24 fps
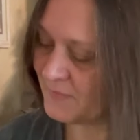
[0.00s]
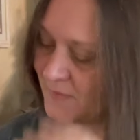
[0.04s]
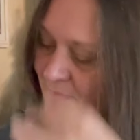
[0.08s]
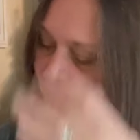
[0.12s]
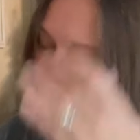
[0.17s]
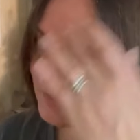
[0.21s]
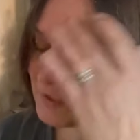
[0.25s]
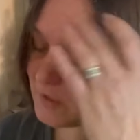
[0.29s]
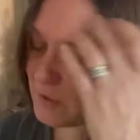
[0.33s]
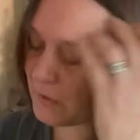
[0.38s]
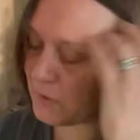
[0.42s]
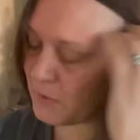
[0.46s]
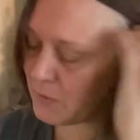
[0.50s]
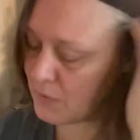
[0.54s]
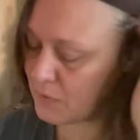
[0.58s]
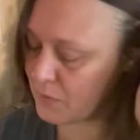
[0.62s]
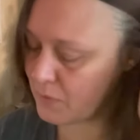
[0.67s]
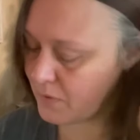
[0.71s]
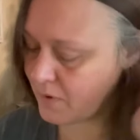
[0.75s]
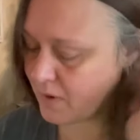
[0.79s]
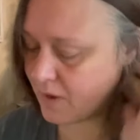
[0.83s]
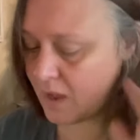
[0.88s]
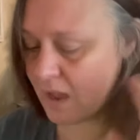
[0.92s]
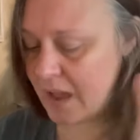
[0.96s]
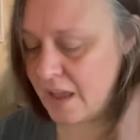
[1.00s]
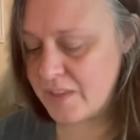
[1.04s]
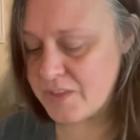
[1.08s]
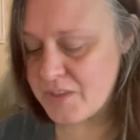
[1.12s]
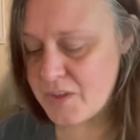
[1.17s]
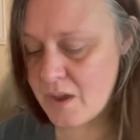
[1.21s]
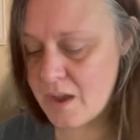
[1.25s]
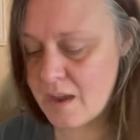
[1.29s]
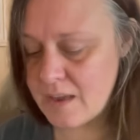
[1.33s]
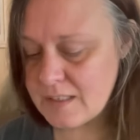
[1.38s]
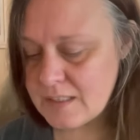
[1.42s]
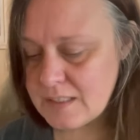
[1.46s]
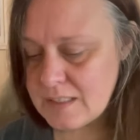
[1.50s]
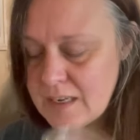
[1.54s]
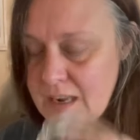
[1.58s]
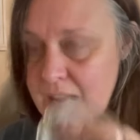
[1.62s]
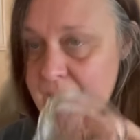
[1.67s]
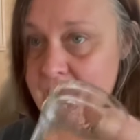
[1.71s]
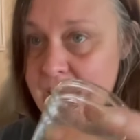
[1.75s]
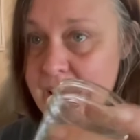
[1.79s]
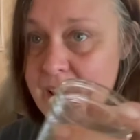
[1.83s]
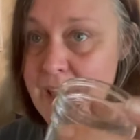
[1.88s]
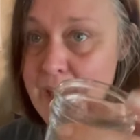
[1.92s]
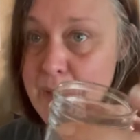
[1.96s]
So I thought
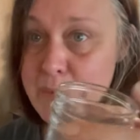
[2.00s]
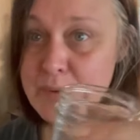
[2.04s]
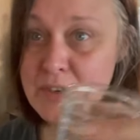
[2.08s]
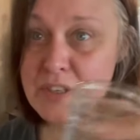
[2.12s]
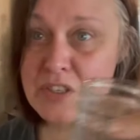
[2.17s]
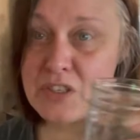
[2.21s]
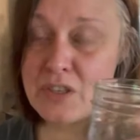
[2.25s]
today I would